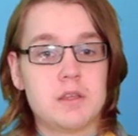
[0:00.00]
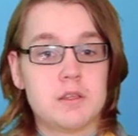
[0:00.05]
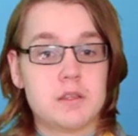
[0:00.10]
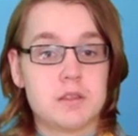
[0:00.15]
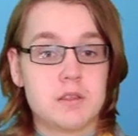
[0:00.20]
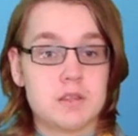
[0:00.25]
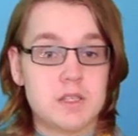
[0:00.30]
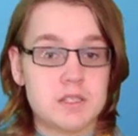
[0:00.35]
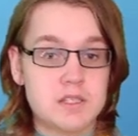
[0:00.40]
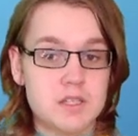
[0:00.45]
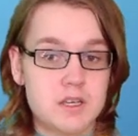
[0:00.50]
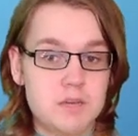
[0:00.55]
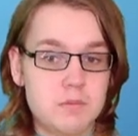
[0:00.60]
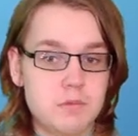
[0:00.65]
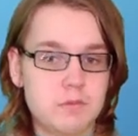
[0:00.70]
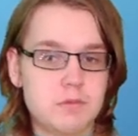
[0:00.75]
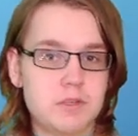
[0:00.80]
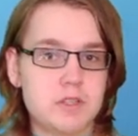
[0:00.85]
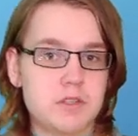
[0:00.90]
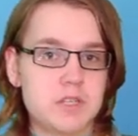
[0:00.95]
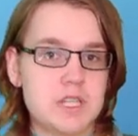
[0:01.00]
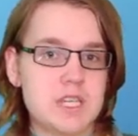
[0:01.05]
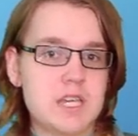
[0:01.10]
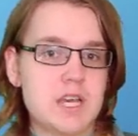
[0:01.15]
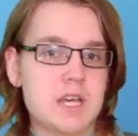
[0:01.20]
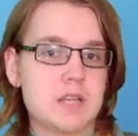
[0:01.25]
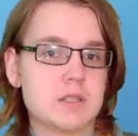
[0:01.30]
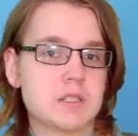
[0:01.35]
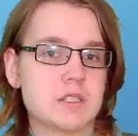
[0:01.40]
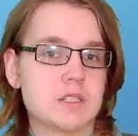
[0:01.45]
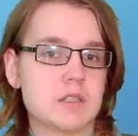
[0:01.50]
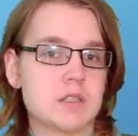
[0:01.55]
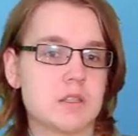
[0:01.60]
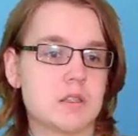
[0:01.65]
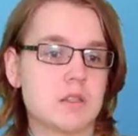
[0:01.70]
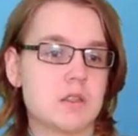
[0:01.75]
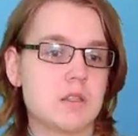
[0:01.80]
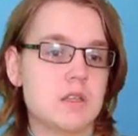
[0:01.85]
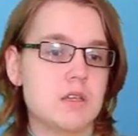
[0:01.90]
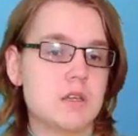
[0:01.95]
This time we're looking at
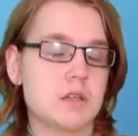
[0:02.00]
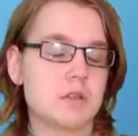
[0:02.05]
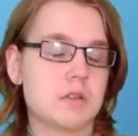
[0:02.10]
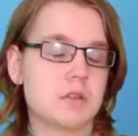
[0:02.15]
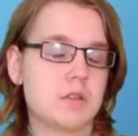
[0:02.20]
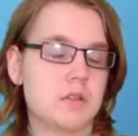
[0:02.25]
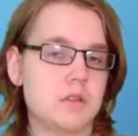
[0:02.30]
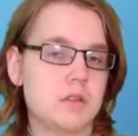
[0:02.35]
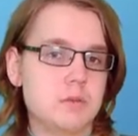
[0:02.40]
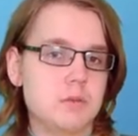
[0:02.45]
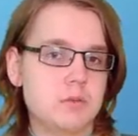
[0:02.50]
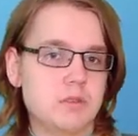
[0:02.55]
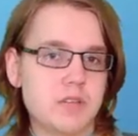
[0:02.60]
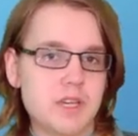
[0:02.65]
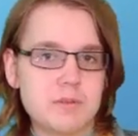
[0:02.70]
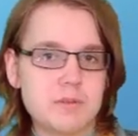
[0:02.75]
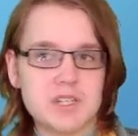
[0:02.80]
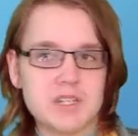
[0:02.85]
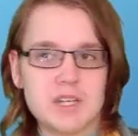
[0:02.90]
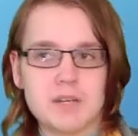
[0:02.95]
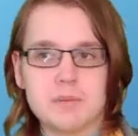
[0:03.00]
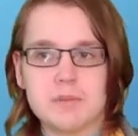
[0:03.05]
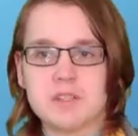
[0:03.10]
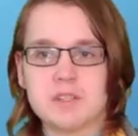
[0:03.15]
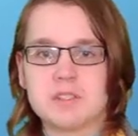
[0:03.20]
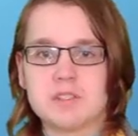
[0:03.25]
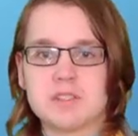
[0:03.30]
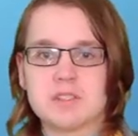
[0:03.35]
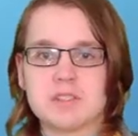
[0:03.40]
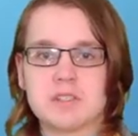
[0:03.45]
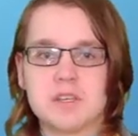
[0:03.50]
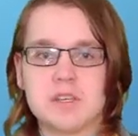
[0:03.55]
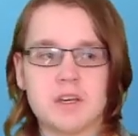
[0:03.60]
the global game jam that